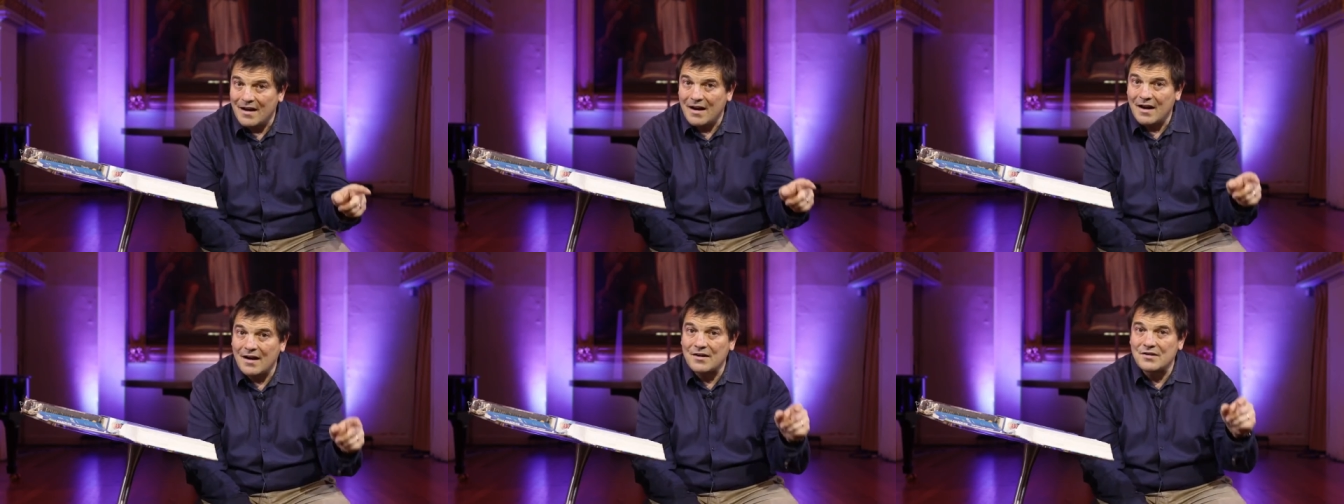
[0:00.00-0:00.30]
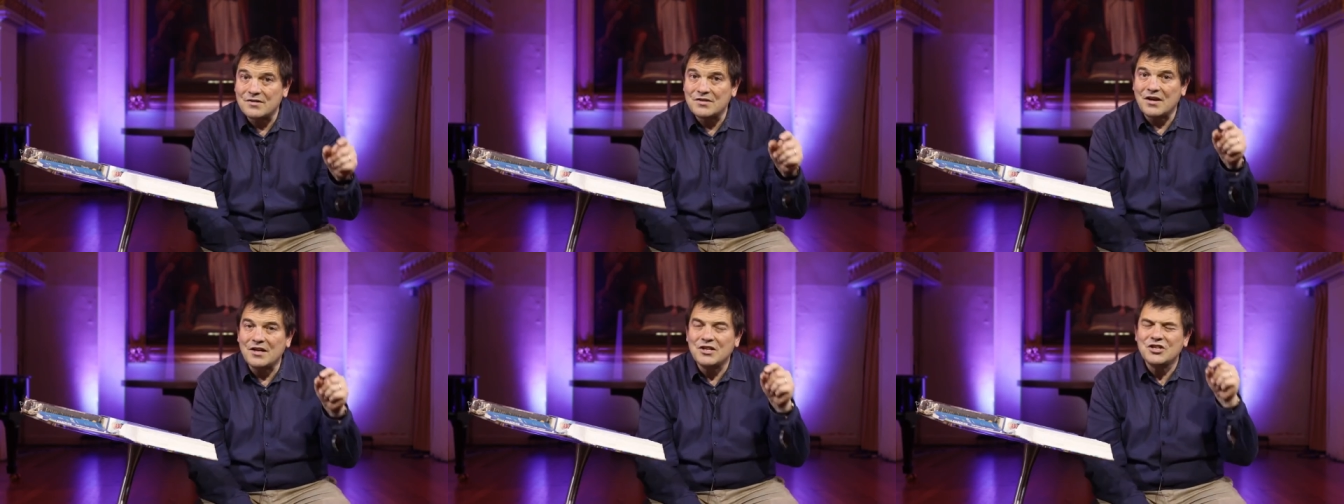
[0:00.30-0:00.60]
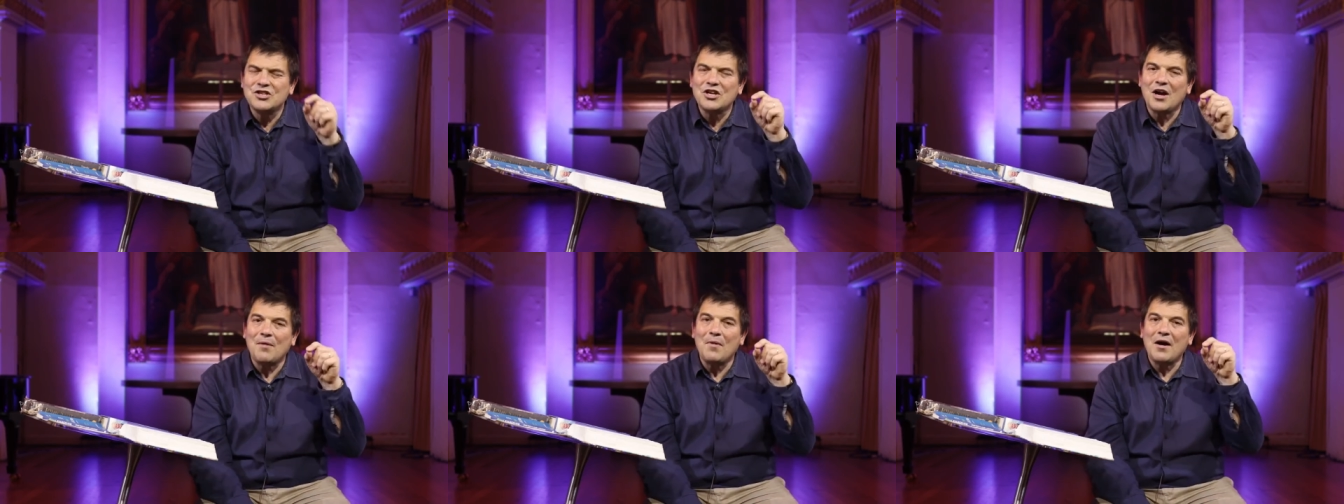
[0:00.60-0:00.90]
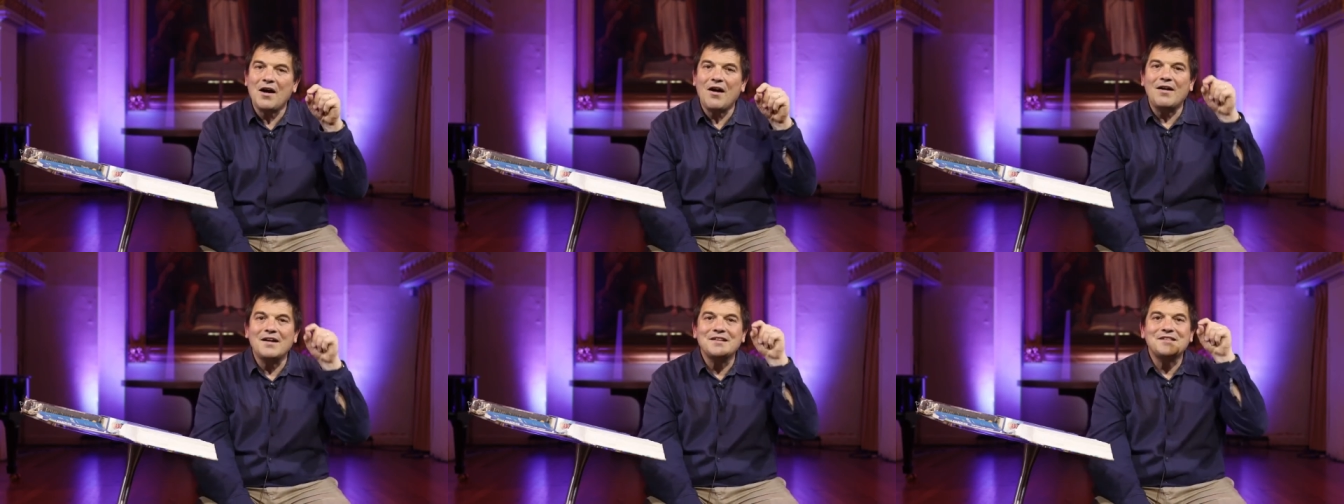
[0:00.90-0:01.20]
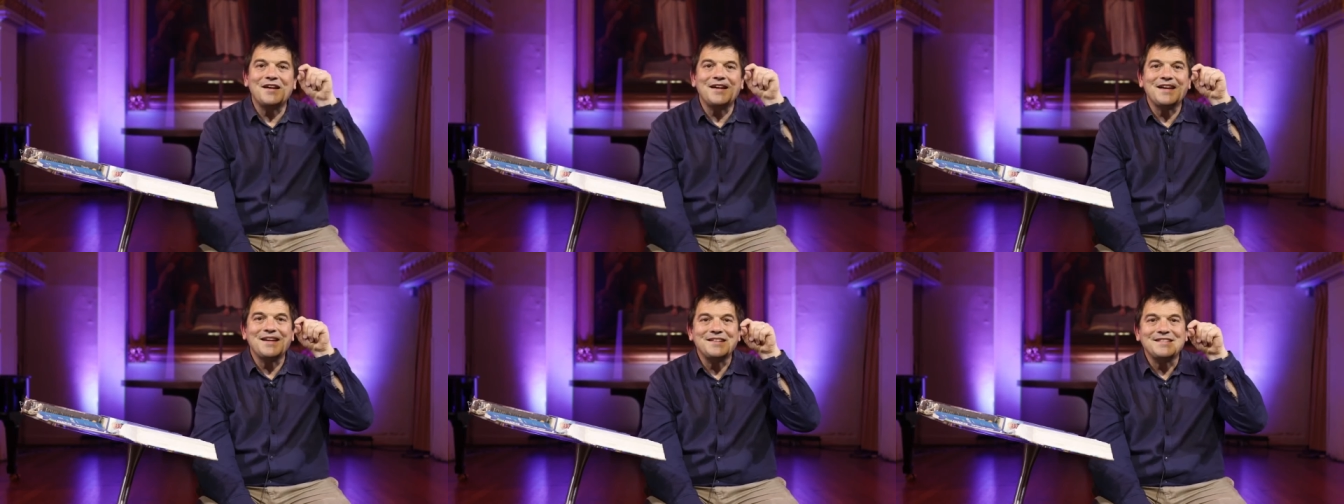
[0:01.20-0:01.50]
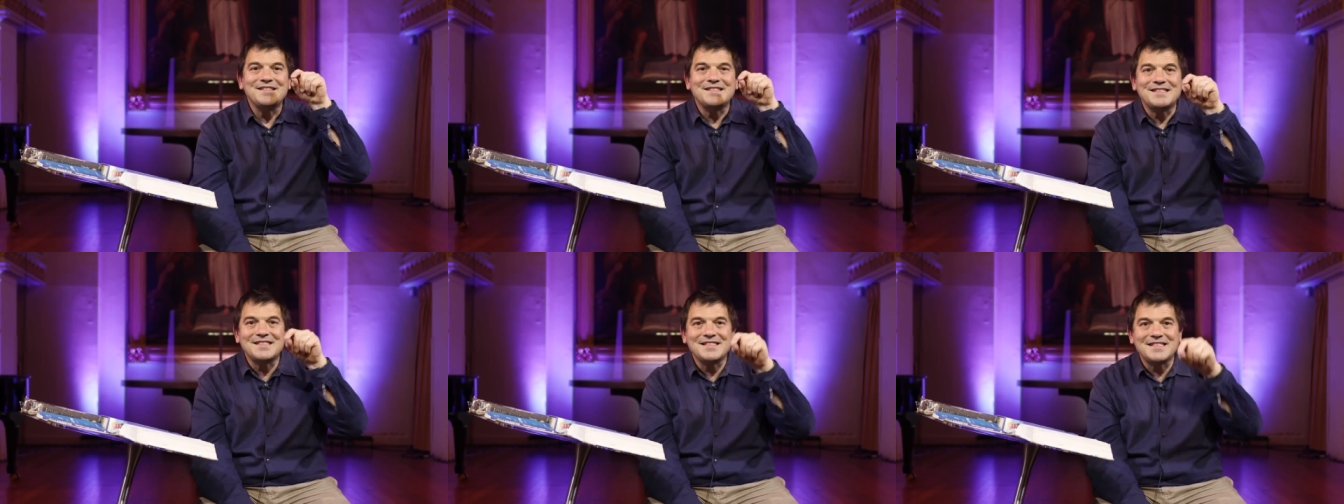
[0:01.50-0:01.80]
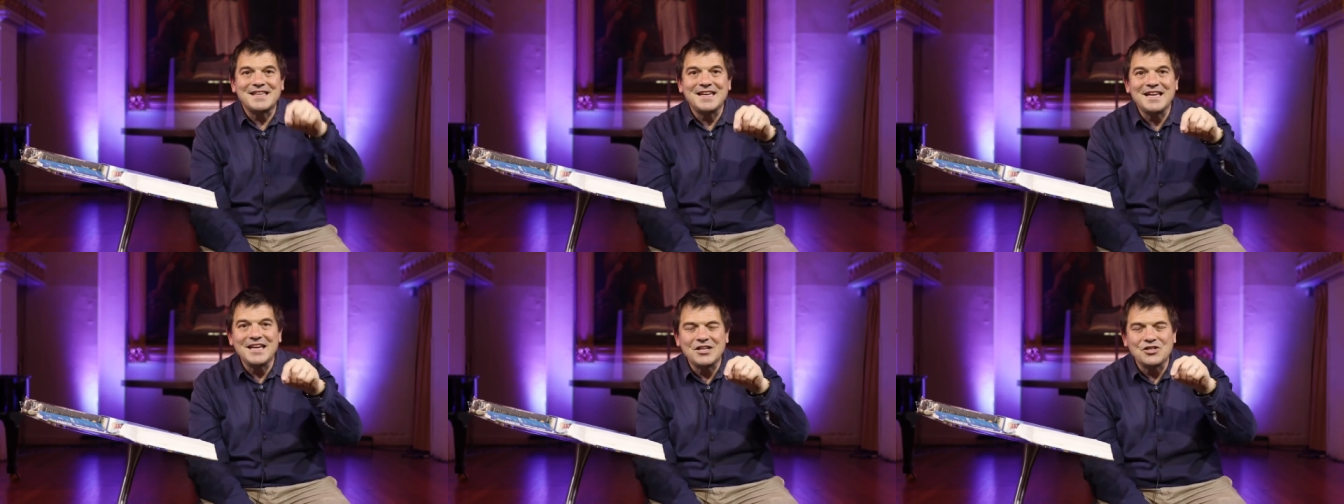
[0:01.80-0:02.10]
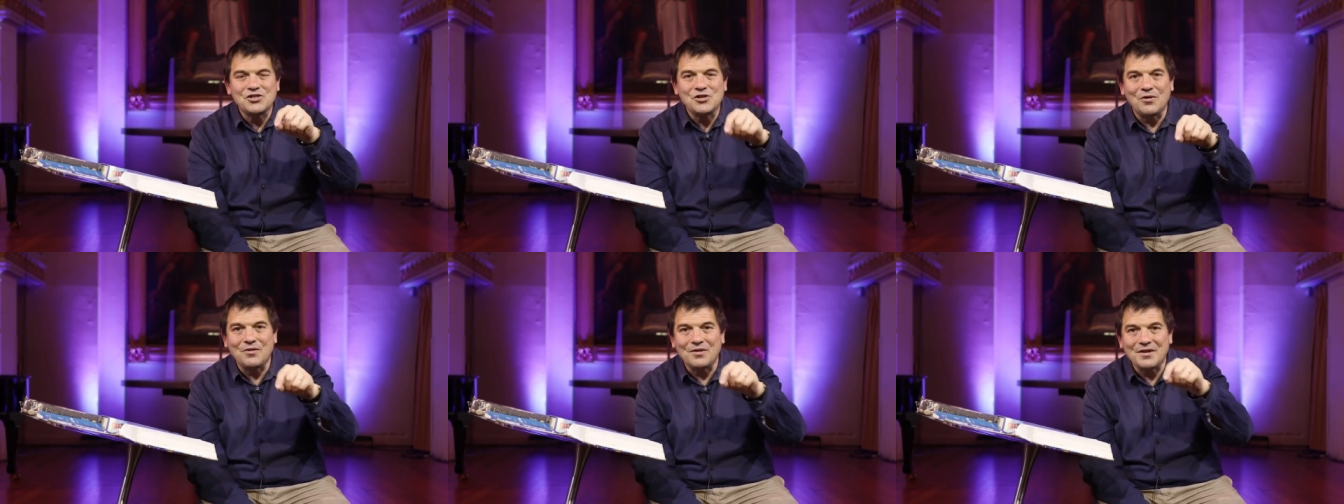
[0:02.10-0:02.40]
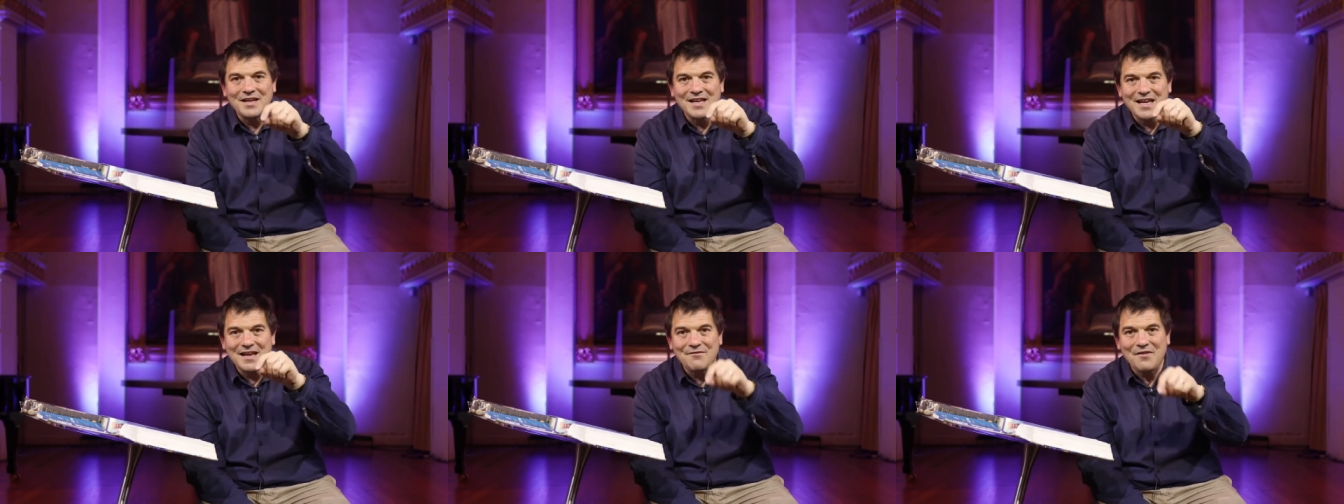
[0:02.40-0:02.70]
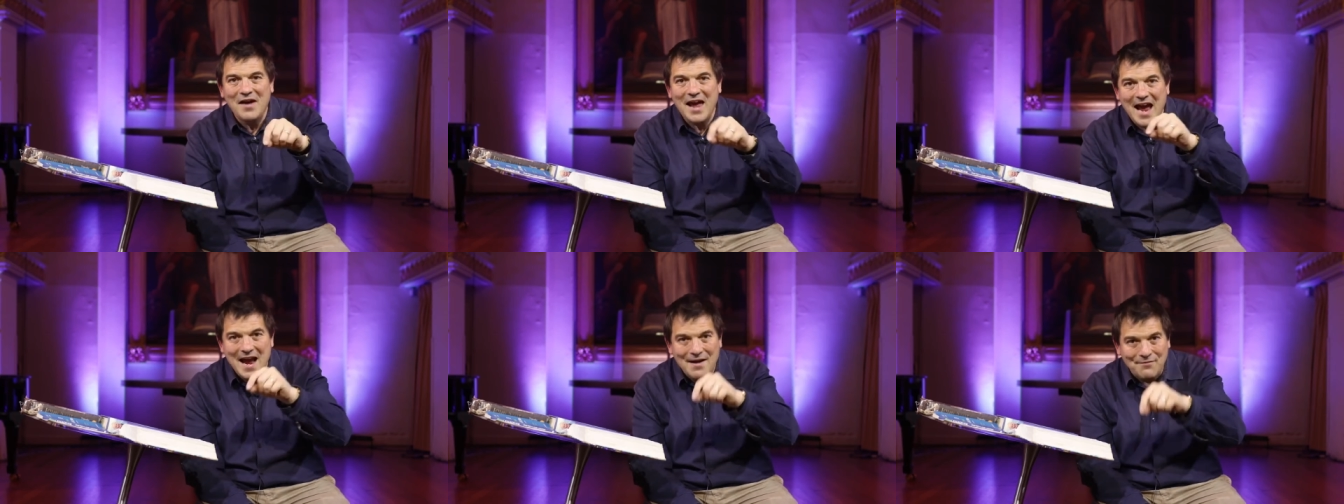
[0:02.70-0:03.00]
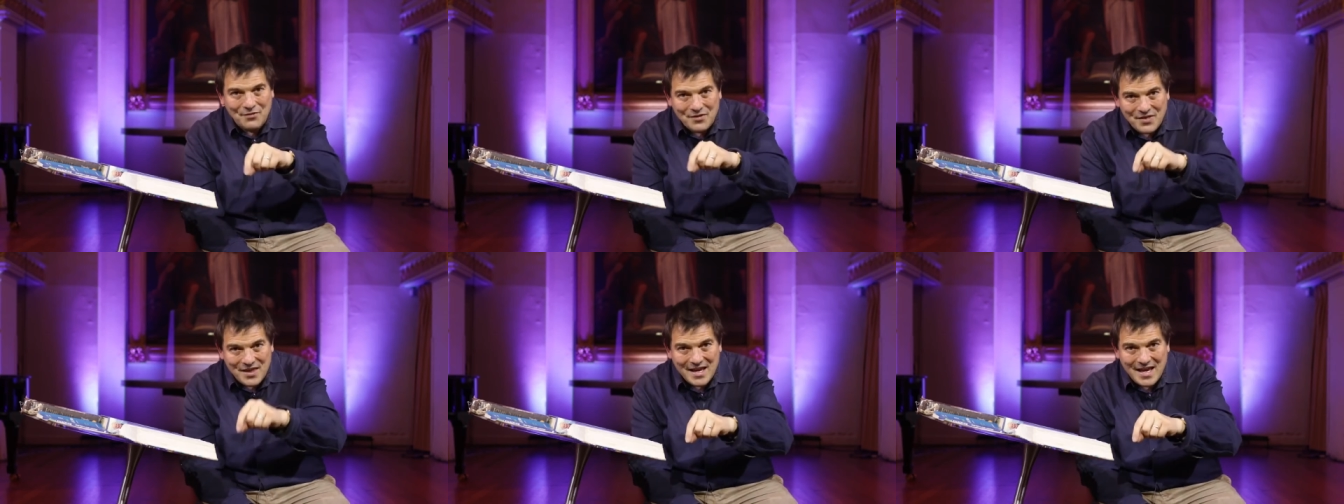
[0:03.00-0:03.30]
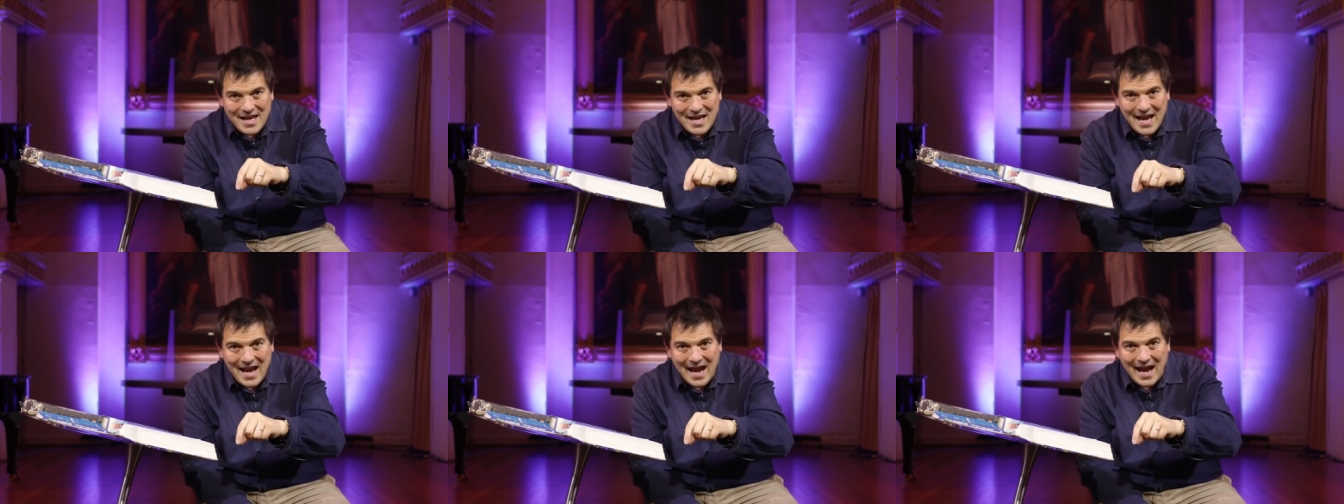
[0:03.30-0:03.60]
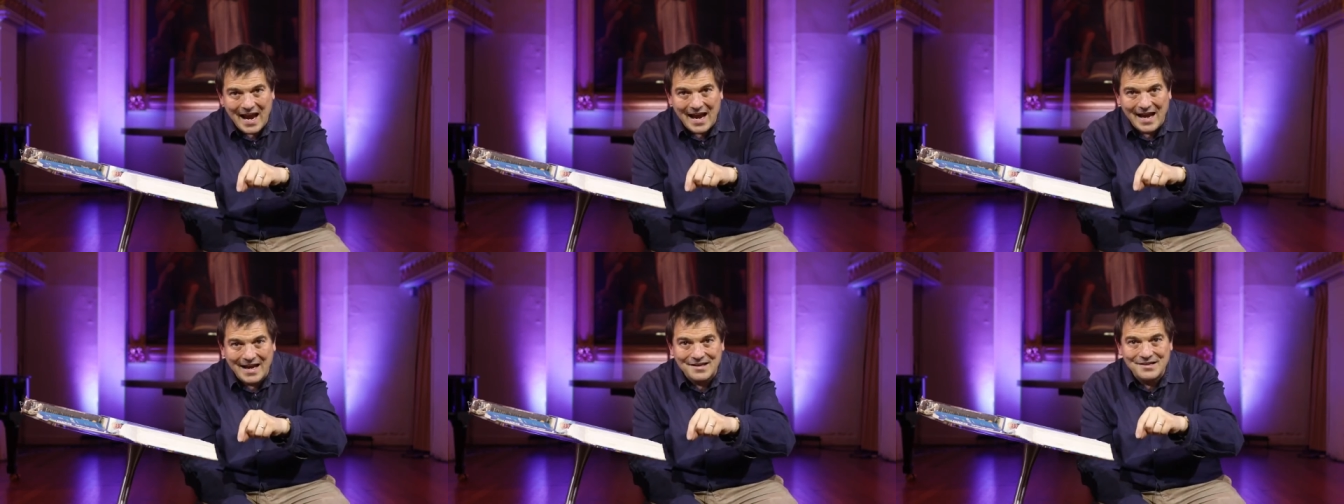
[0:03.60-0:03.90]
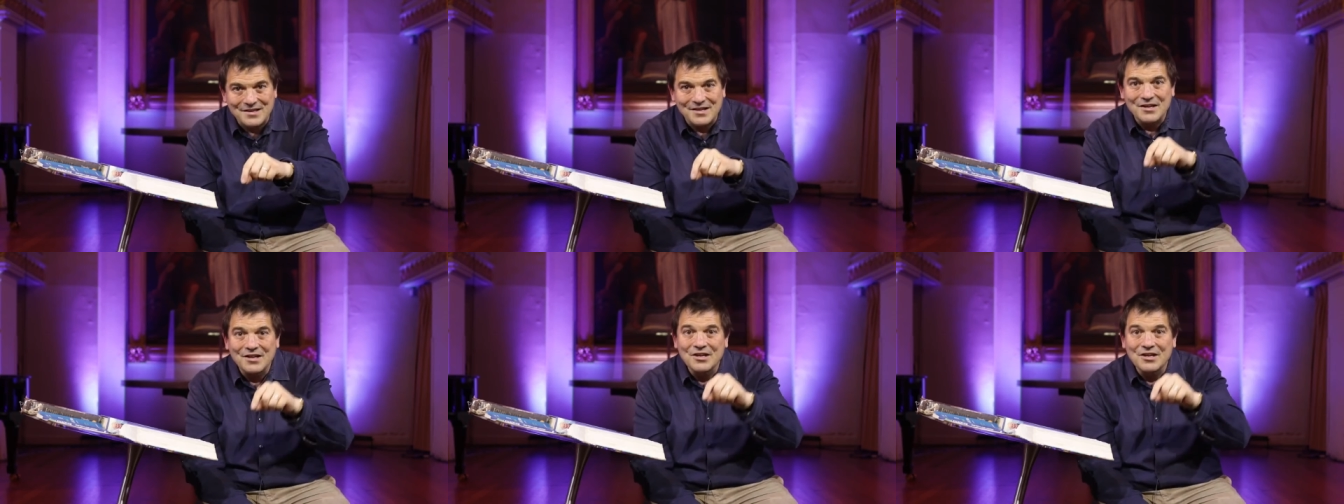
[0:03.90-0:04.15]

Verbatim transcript: And as I shut my eyes, I can see John give everything he had